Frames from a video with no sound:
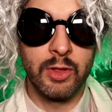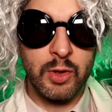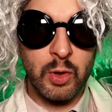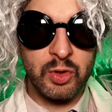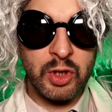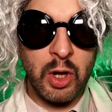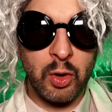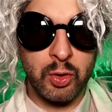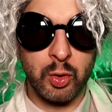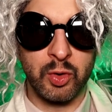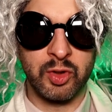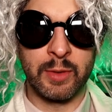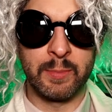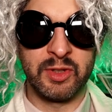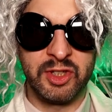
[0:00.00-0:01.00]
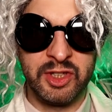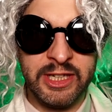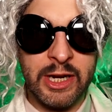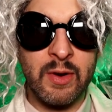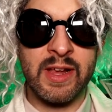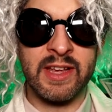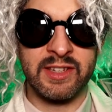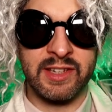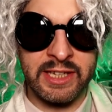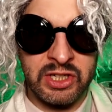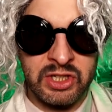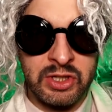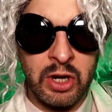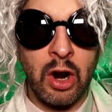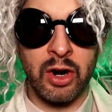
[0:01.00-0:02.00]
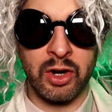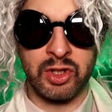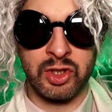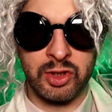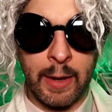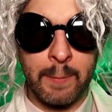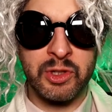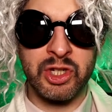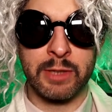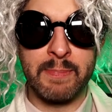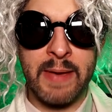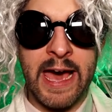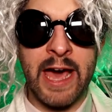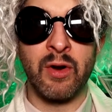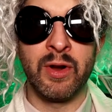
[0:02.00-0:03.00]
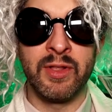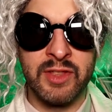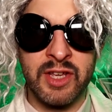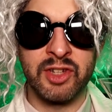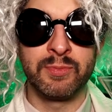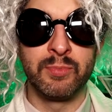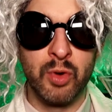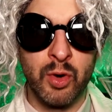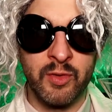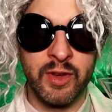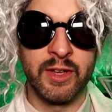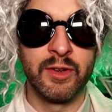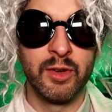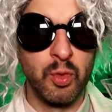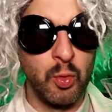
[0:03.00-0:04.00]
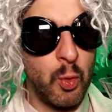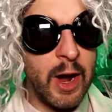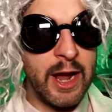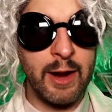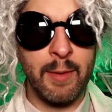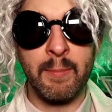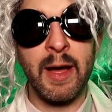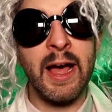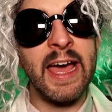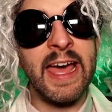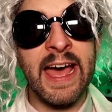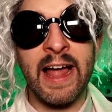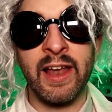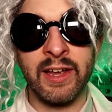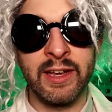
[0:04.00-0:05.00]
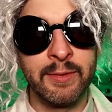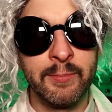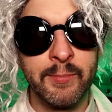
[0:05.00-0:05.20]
There's also some seriously dark subject matter in this movie, right up my alley.